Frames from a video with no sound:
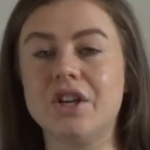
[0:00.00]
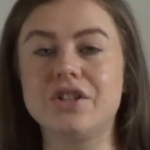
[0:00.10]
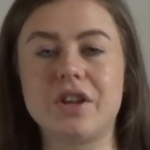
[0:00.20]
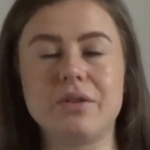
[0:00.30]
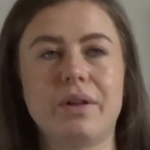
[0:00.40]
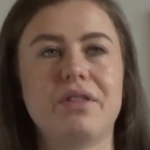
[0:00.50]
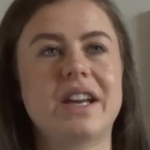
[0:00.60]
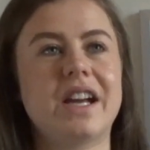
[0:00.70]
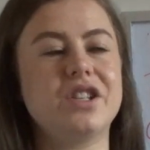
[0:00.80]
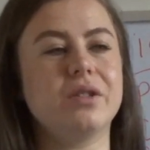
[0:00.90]
So the one
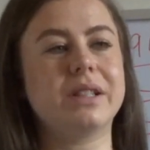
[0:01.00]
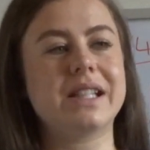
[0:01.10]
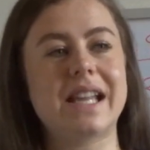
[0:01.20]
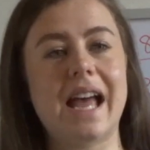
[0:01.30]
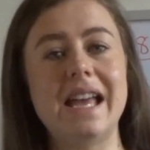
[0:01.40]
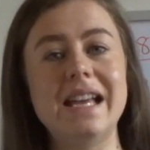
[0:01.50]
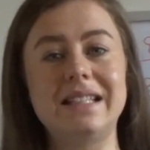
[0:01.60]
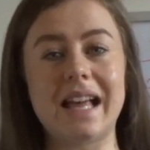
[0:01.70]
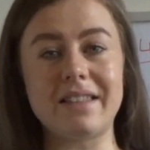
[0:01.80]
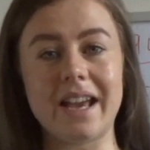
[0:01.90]
thing I do want to say
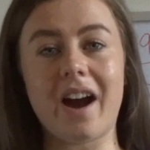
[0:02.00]
is that they